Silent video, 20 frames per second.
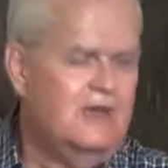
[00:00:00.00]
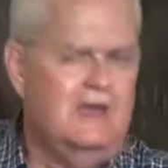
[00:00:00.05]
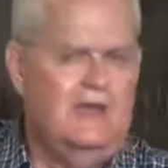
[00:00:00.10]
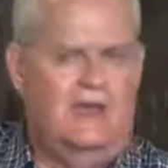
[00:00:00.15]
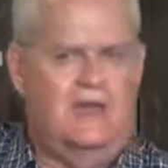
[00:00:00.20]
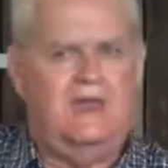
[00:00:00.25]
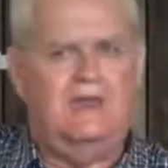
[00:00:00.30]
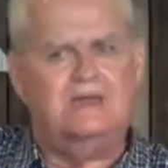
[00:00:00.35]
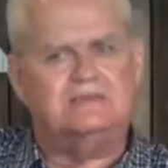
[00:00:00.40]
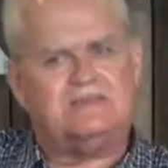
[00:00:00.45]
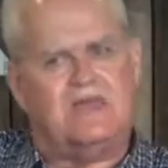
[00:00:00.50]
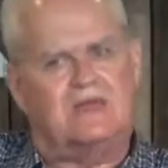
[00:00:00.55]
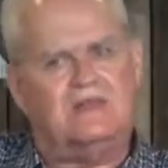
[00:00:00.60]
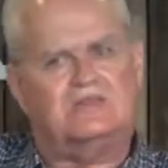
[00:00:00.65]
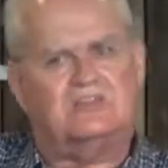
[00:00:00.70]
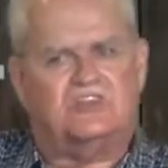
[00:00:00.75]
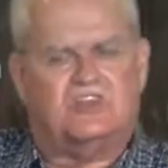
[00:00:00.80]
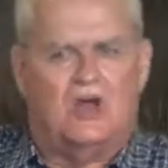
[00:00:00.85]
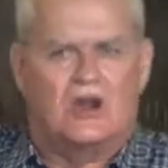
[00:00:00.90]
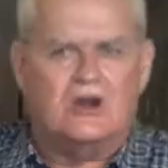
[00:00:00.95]
It is a
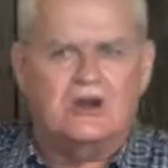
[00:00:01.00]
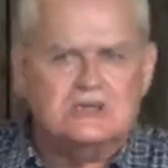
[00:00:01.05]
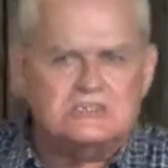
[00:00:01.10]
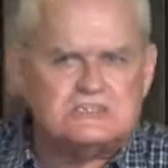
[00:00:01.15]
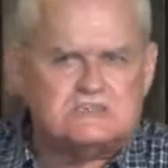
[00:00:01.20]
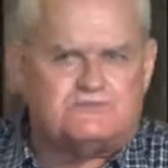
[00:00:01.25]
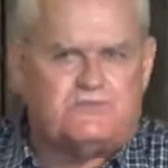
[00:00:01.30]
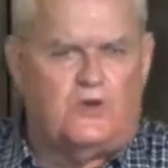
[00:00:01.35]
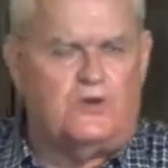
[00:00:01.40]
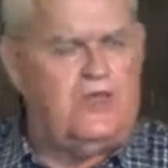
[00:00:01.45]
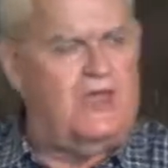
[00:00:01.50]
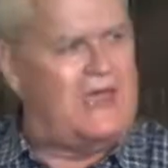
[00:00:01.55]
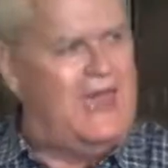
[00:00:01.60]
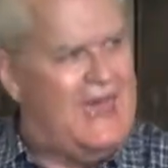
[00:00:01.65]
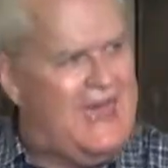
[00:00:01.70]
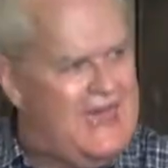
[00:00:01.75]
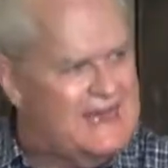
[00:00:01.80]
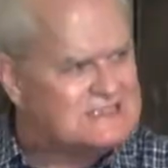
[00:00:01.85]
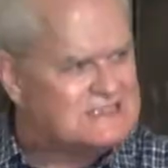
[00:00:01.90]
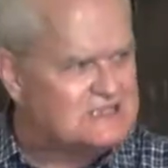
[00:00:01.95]
thirst for the
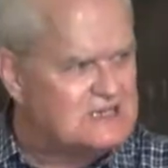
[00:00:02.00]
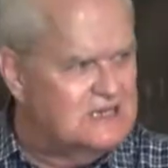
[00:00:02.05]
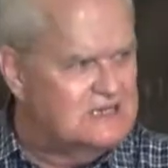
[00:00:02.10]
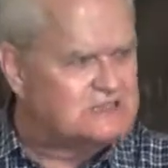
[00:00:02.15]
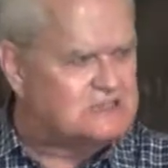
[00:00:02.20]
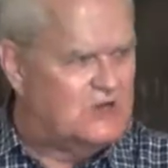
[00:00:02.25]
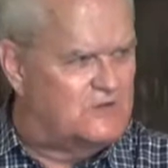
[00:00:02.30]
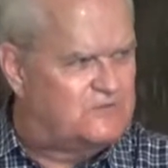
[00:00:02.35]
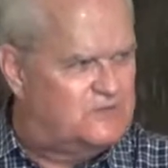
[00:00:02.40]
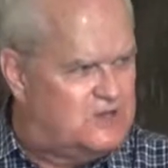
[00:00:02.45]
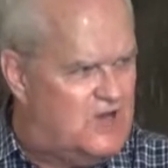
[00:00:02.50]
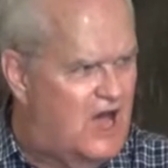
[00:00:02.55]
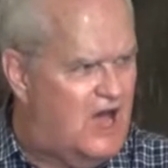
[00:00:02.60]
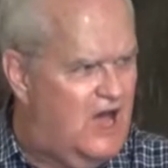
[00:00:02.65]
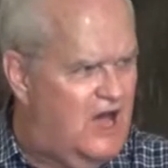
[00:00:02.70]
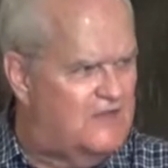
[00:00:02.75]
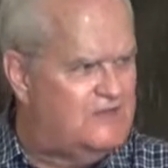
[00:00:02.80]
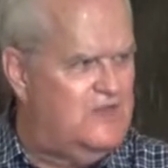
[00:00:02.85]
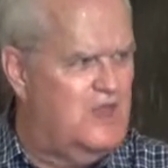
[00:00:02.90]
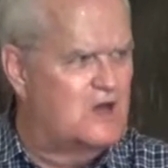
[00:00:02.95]
excellence of
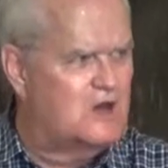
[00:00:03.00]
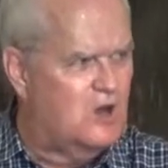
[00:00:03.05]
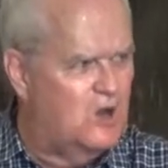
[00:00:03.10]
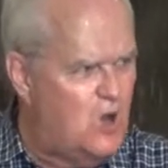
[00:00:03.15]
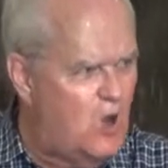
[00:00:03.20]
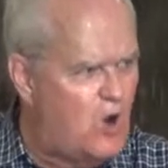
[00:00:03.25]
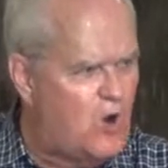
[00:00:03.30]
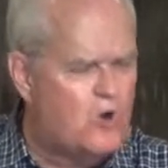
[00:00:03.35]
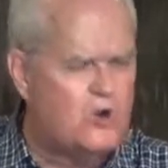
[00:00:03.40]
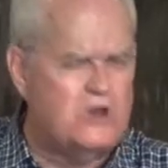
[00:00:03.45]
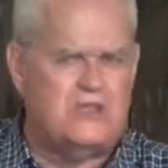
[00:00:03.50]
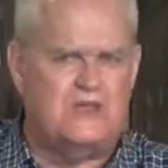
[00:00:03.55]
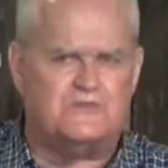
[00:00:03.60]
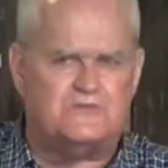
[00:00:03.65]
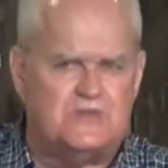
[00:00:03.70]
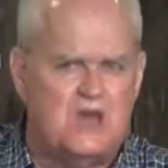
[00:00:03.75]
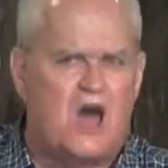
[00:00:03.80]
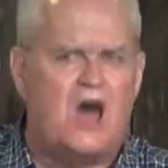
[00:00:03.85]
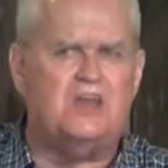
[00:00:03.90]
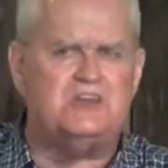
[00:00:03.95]
God, the glory of
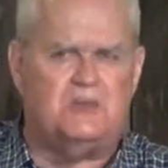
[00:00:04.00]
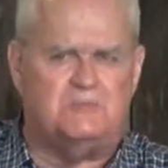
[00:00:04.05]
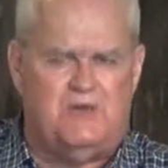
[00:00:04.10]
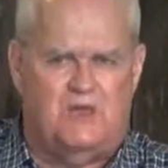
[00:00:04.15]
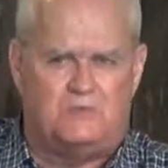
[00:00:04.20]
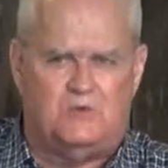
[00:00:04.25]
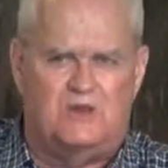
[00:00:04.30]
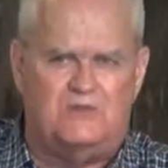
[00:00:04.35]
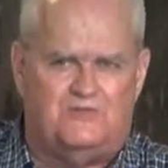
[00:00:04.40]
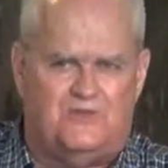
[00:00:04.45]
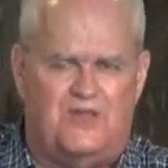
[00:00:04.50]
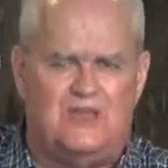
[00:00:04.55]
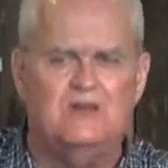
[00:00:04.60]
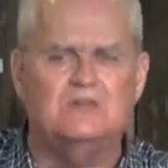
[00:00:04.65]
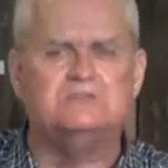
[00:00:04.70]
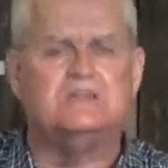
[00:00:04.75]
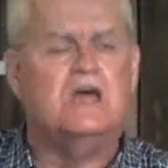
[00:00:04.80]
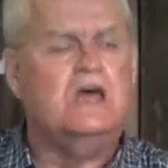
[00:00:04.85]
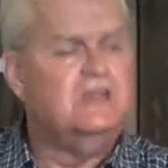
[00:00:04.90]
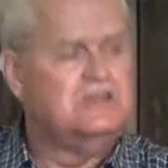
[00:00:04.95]
God to be
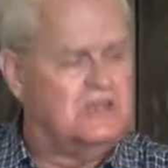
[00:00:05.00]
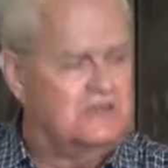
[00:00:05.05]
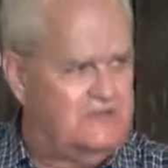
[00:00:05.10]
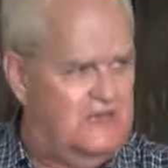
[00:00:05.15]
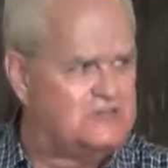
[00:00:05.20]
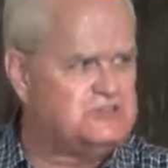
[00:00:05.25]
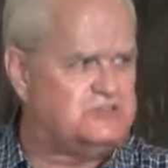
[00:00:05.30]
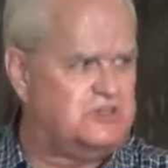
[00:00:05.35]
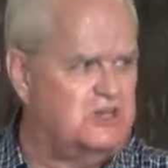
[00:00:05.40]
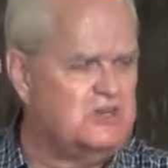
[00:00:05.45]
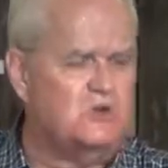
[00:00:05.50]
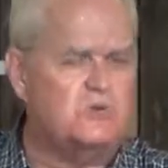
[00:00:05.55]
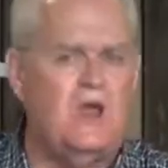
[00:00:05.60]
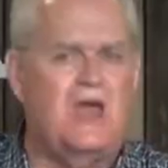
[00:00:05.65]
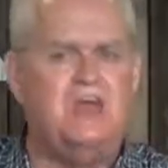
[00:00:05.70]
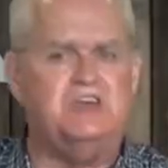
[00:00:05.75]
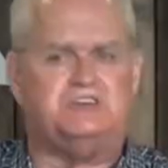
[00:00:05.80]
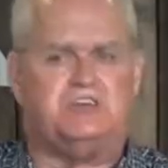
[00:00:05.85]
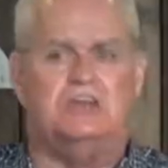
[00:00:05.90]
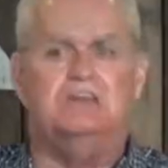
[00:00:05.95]
revealed to this
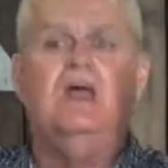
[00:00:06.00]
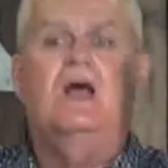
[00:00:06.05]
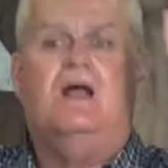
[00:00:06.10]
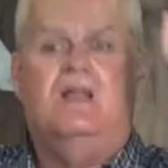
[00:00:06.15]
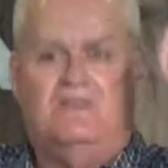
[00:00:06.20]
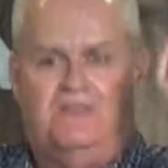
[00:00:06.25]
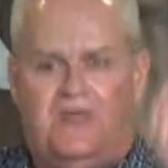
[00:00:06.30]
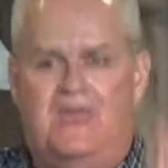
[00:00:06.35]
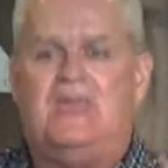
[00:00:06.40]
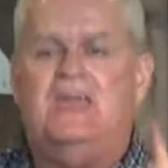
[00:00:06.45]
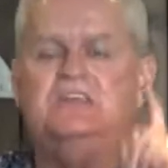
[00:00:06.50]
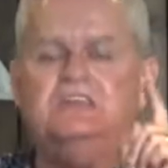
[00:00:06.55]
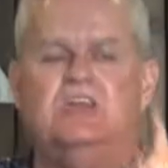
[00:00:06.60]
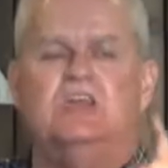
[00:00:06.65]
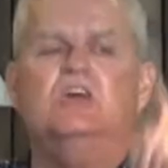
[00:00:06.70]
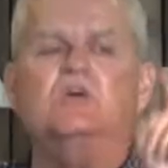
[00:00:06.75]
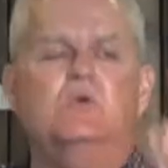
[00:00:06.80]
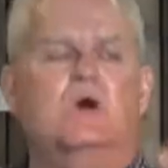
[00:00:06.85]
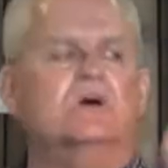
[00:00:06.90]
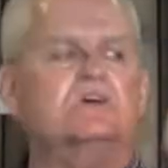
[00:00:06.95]
generation. Then
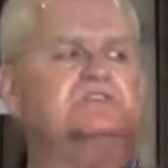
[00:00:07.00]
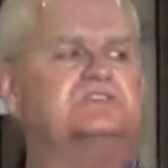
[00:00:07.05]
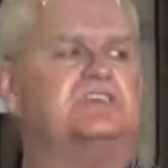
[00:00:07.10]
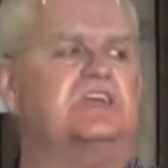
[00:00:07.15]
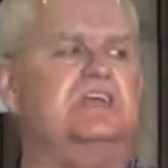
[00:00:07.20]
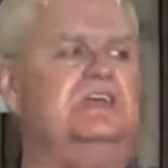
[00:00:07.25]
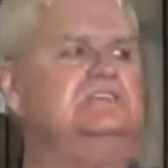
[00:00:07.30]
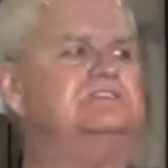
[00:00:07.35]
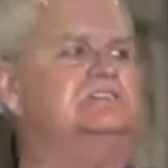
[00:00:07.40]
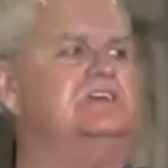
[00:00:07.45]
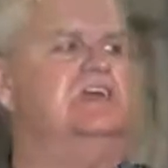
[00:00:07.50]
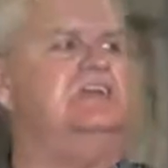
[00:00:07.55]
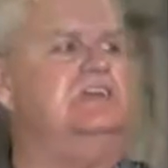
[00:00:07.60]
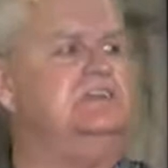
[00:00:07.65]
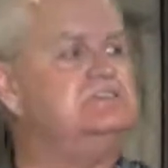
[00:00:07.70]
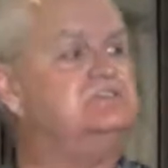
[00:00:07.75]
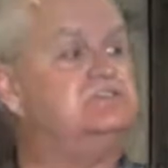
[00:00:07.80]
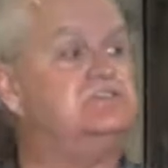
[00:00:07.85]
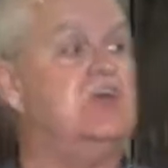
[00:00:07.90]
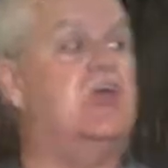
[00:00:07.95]
you will see
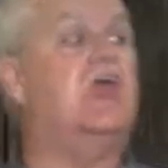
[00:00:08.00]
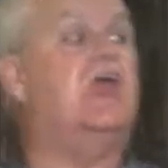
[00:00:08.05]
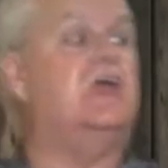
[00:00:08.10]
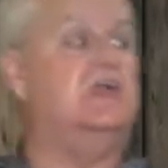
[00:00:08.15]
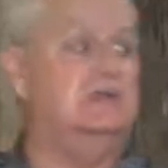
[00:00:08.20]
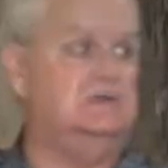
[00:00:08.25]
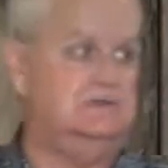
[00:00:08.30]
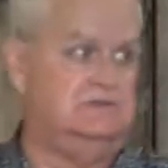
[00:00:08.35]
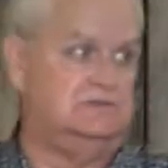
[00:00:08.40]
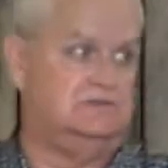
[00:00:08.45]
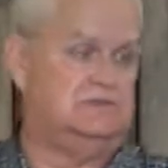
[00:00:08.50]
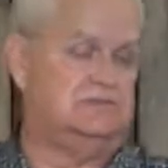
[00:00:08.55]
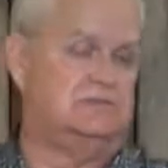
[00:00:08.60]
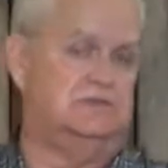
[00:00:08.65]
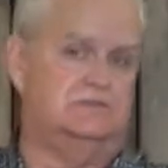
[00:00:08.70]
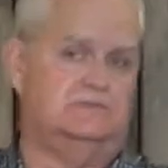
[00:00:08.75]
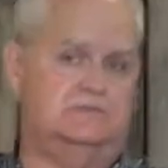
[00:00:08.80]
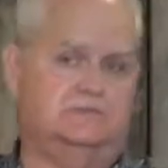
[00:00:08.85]
cities changed.